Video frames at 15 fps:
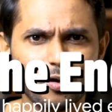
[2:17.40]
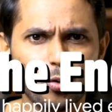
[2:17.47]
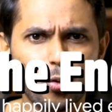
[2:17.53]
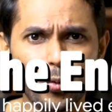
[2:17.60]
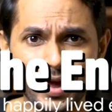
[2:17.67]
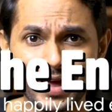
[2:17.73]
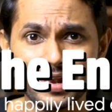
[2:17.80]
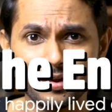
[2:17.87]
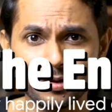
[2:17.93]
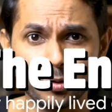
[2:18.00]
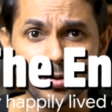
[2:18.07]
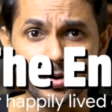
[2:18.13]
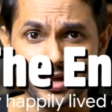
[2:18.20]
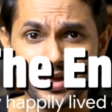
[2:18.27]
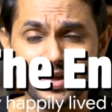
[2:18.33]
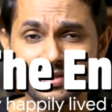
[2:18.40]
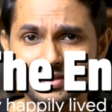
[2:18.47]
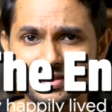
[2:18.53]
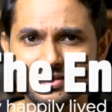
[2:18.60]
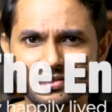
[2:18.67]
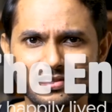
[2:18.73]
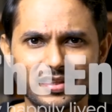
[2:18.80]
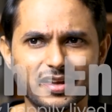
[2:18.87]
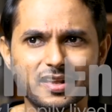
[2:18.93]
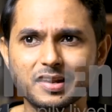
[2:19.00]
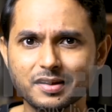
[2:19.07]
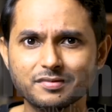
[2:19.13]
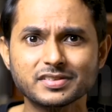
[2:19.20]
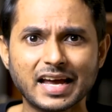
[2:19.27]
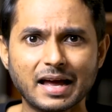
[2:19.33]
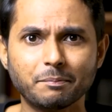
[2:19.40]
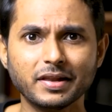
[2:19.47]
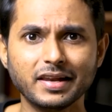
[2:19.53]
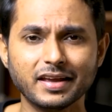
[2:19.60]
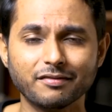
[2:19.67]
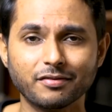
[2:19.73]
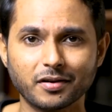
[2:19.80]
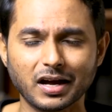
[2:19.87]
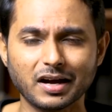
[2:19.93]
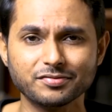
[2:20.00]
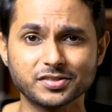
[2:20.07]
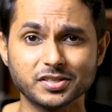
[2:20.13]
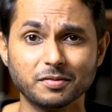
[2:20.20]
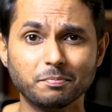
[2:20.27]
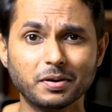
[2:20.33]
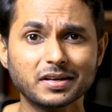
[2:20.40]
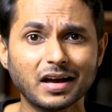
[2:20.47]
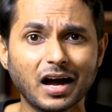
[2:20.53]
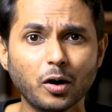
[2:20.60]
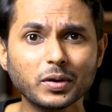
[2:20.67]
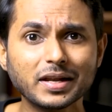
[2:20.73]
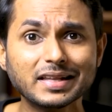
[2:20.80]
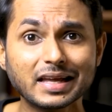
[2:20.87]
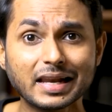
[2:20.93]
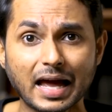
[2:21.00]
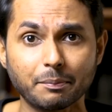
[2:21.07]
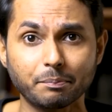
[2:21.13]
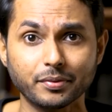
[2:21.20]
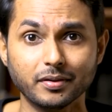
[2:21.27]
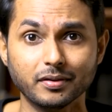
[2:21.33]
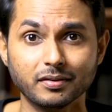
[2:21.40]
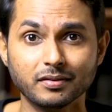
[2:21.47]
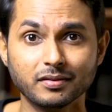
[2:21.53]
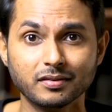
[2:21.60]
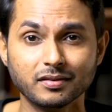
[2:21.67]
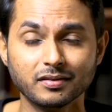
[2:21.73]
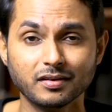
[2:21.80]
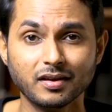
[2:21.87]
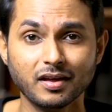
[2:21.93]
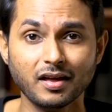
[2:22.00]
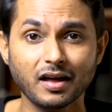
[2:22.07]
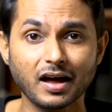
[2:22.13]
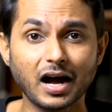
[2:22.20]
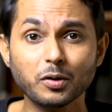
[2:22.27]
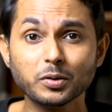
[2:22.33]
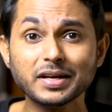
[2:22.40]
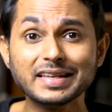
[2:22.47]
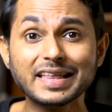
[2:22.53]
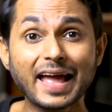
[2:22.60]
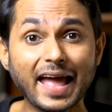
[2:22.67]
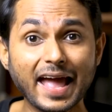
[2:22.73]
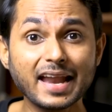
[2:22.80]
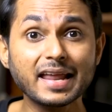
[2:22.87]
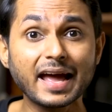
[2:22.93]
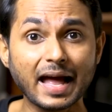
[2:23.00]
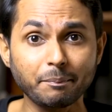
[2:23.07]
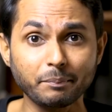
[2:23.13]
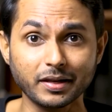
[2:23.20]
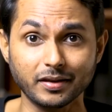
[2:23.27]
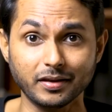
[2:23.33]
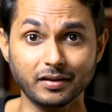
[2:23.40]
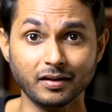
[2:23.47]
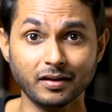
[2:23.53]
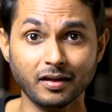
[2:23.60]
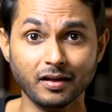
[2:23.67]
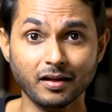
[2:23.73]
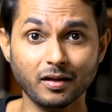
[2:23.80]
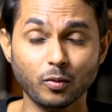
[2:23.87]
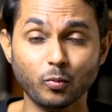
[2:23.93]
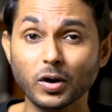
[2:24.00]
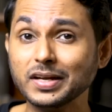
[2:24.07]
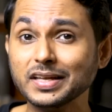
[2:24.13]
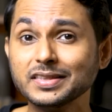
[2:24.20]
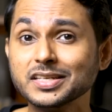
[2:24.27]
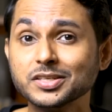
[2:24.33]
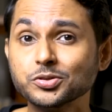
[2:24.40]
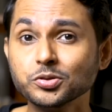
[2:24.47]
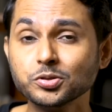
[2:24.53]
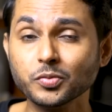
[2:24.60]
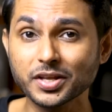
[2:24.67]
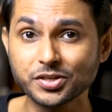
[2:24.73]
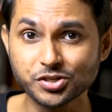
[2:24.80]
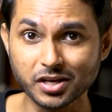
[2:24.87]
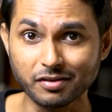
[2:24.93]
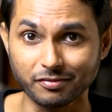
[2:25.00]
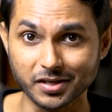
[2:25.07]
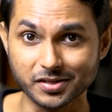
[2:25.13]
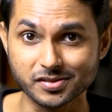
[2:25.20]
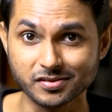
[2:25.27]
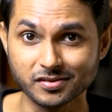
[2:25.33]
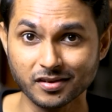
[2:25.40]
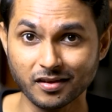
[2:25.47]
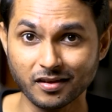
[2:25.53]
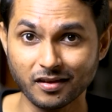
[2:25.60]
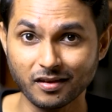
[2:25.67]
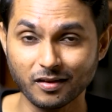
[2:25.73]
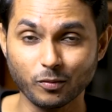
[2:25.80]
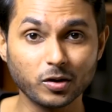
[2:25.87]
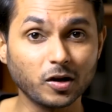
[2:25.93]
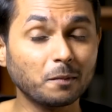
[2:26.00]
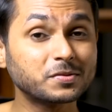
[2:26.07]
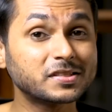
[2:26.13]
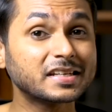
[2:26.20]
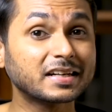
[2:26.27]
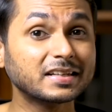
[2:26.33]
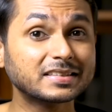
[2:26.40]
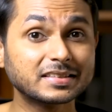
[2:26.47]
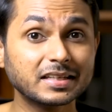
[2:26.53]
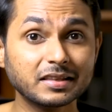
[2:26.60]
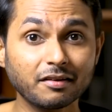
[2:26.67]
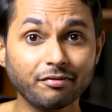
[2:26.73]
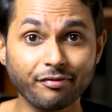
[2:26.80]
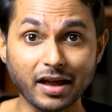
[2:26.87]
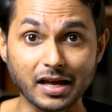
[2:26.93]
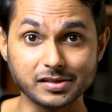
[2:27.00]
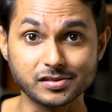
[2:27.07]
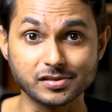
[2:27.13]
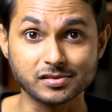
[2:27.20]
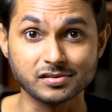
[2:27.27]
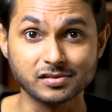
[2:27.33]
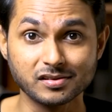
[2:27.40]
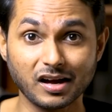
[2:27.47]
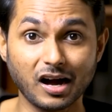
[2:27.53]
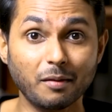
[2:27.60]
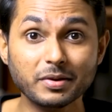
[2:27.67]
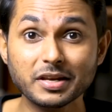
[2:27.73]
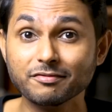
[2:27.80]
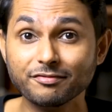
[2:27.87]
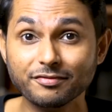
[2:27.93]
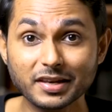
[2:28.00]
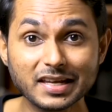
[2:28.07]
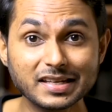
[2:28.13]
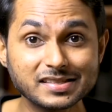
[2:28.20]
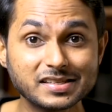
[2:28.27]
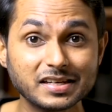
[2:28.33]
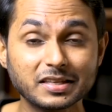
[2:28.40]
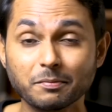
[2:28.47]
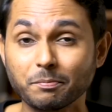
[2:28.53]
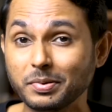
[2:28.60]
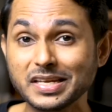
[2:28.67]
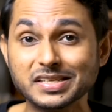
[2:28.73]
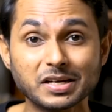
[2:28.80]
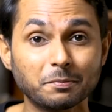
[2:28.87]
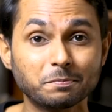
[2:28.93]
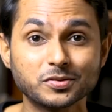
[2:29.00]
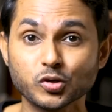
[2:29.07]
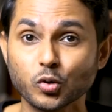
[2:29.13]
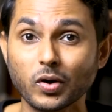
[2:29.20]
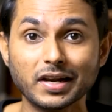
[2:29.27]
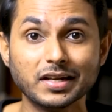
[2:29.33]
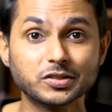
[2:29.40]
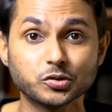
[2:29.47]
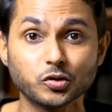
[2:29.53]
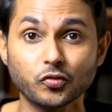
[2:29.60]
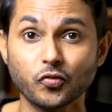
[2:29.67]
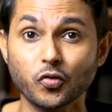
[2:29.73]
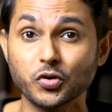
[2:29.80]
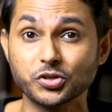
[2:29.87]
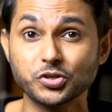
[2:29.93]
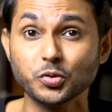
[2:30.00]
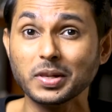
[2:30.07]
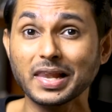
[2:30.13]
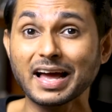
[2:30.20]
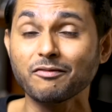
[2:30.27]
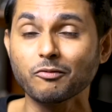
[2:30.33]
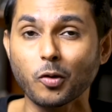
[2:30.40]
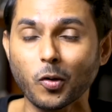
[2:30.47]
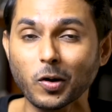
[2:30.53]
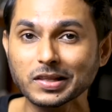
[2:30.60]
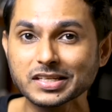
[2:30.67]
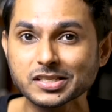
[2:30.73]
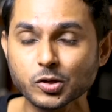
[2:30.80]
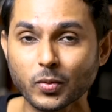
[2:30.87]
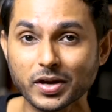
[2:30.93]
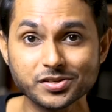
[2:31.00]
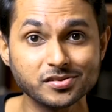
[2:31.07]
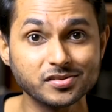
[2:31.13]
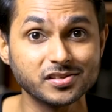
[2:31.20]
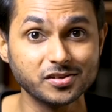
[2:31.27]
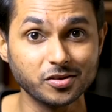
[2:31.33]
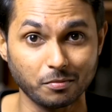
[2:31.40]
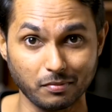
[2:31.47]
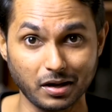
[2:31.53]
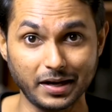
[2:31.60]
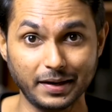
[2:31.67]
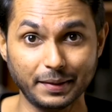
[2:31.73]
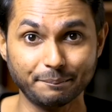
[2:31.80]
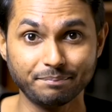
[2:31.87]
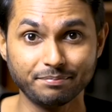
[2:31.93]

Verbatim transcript: Well, okay, they lived happily ever after, but how did that happen? How did they end happily? What did they do to achieve it? What obstacles did they face? How many villains did they beat up? So on and so forth. You will have all these questions in your mind.